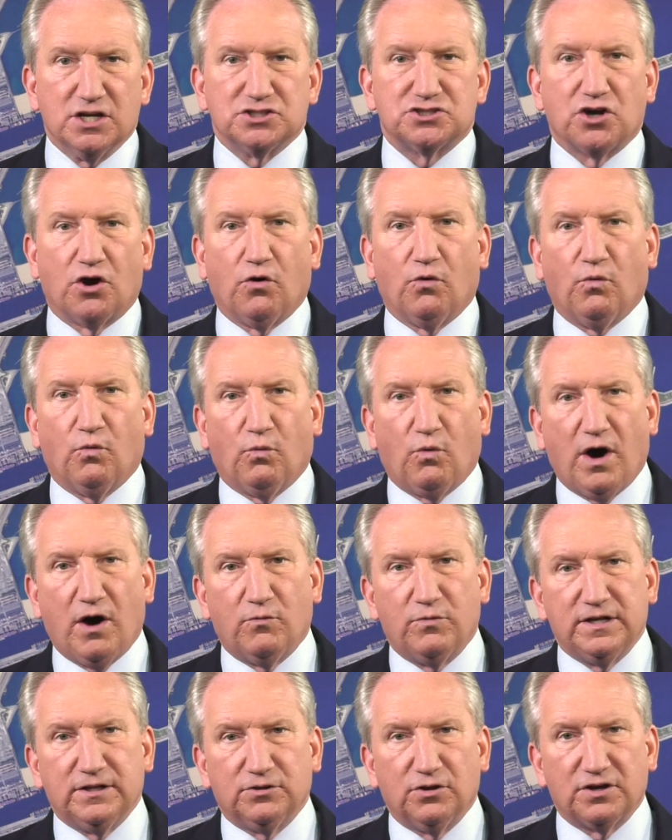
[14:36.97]
So
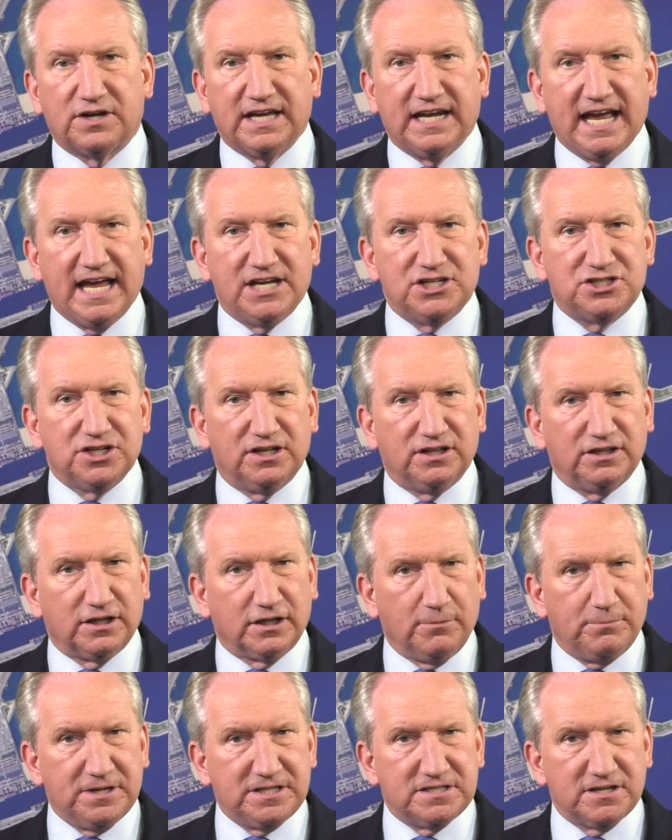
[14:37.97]
while we look at Asia, a
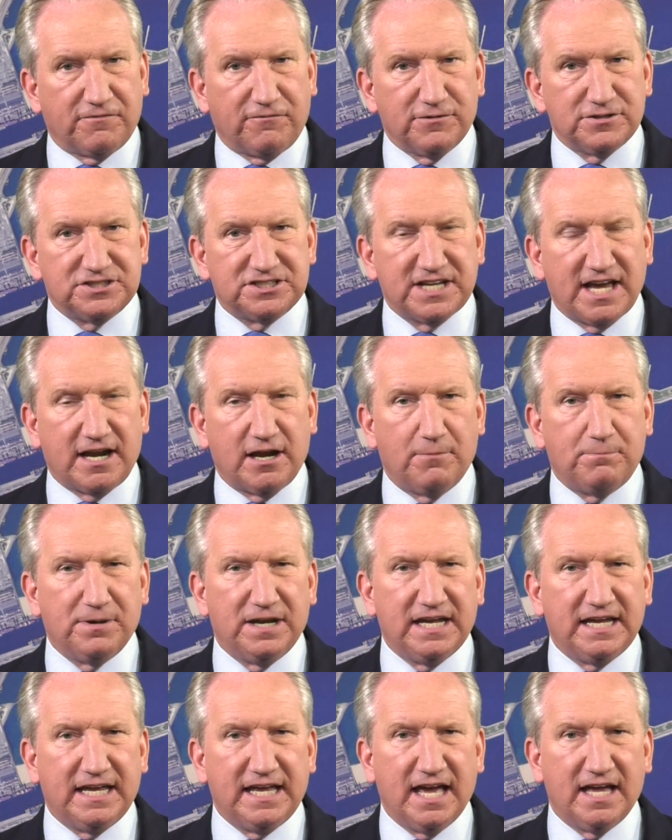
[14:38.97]
little bit different setup,
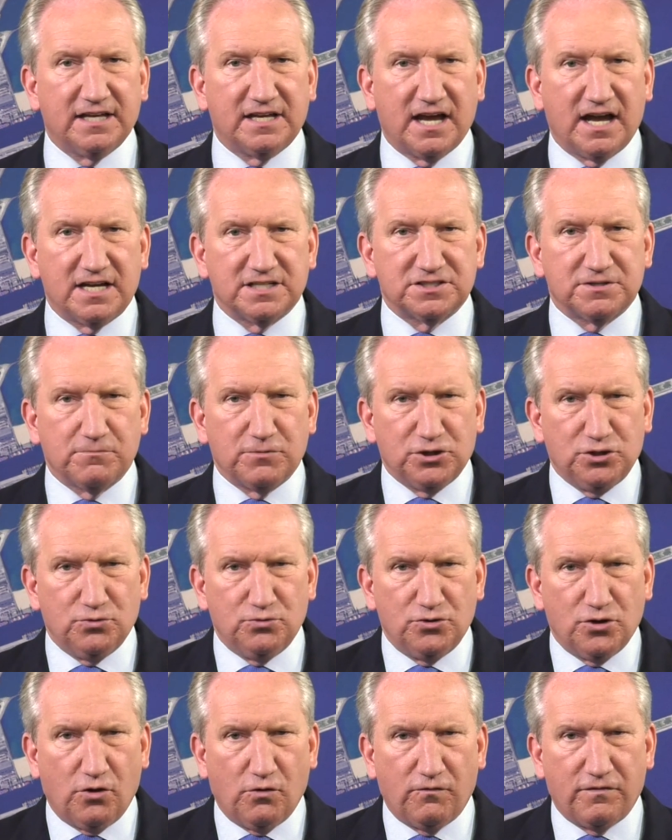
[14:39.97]
and again, Costa,
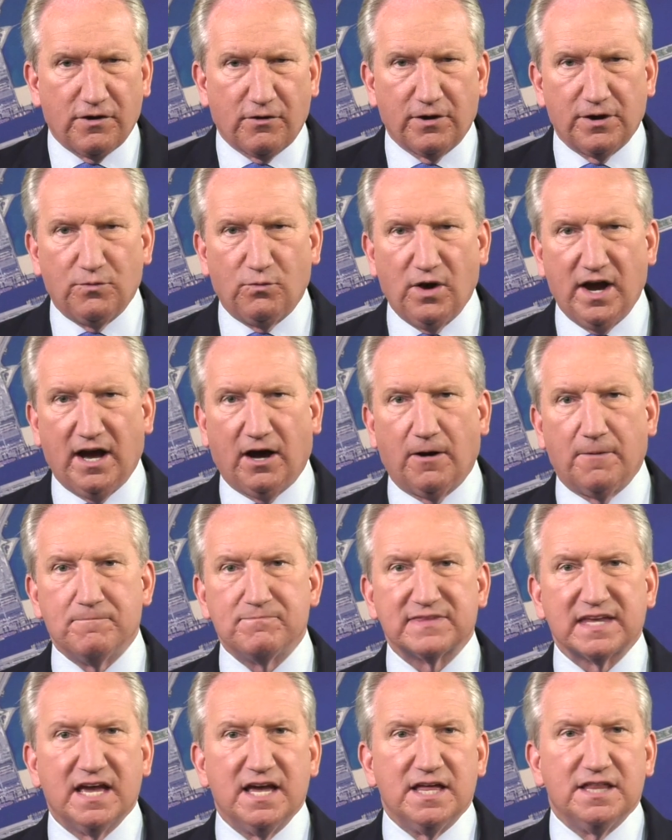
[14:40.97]
you know very well
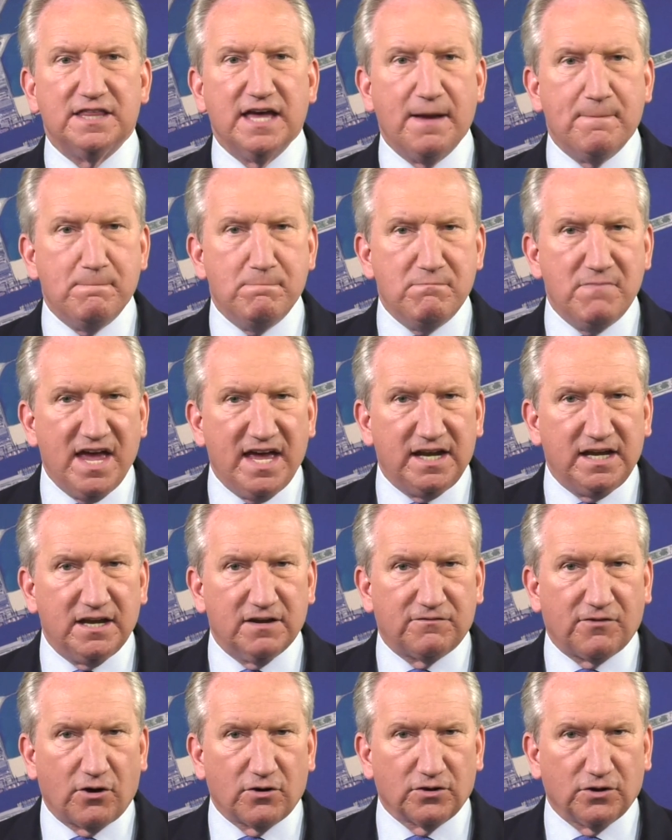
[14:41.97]
that many
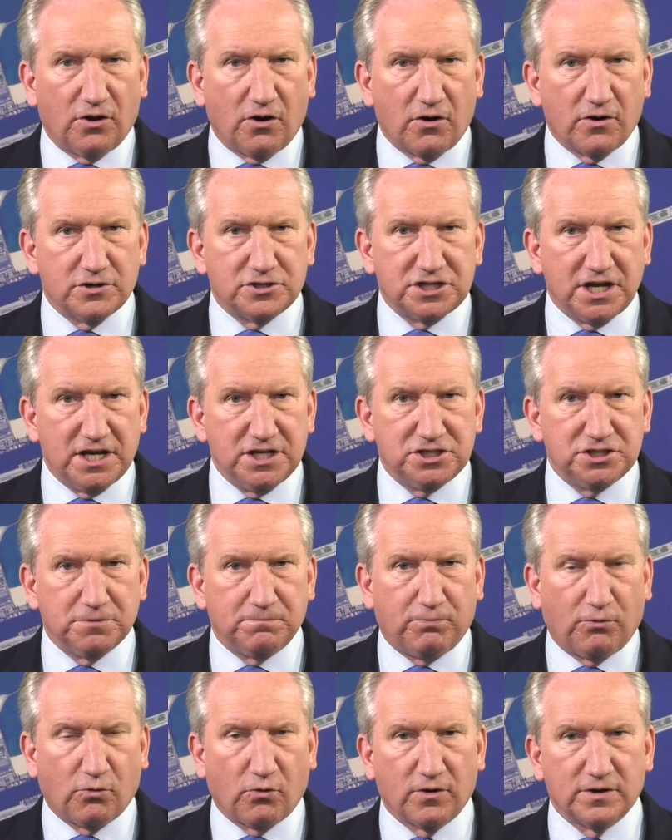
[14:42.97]
of our large Asia
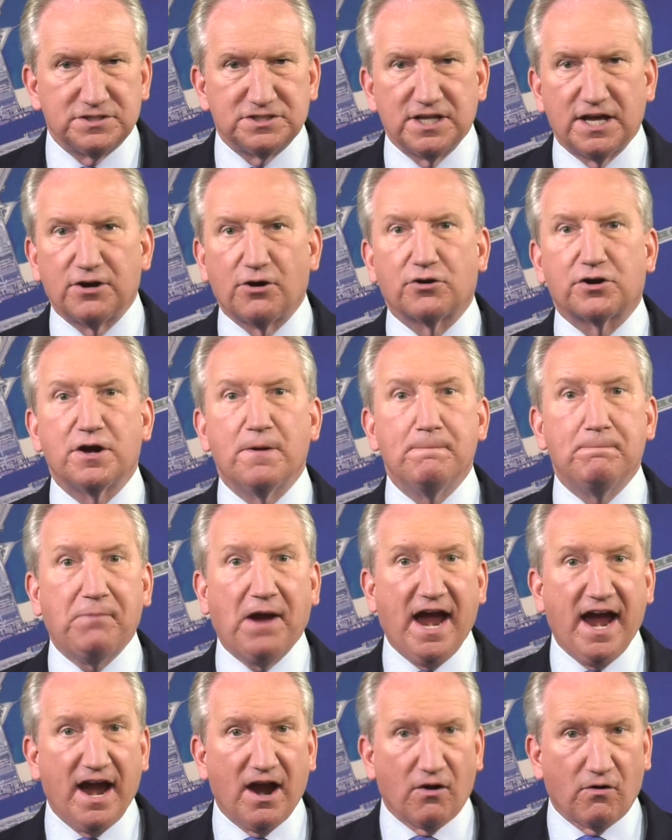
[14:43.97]
ports that are
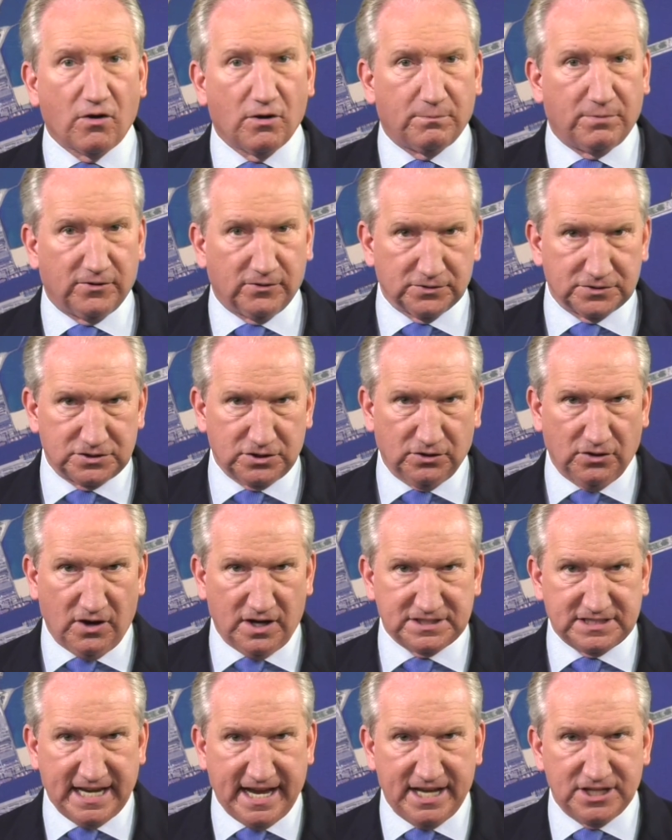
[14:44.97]
comparable to
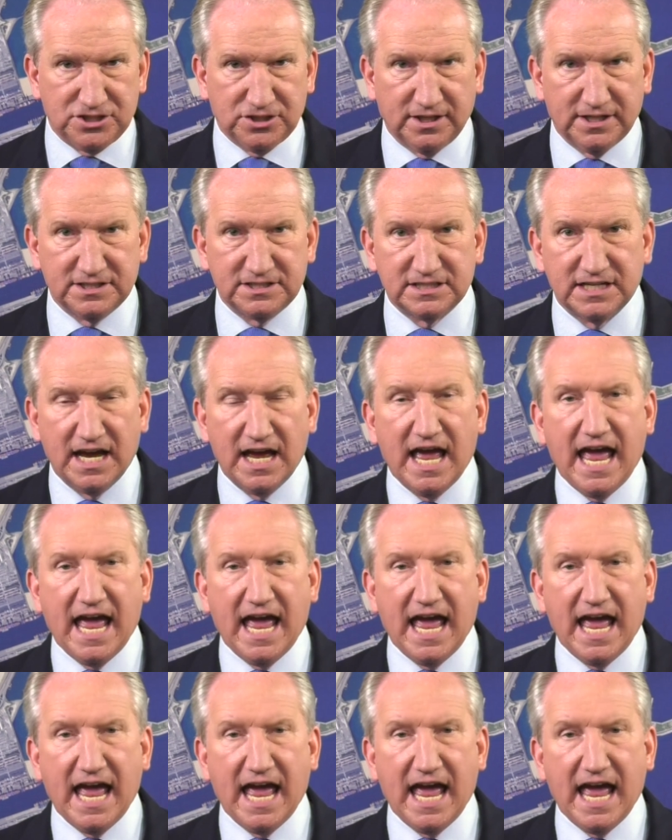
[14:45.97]
Los Angeles